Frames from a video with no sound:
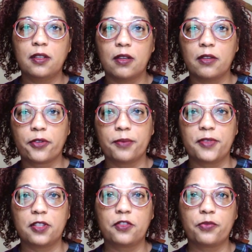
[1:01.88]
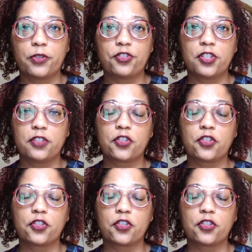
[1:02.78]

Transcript: of cryptids, which is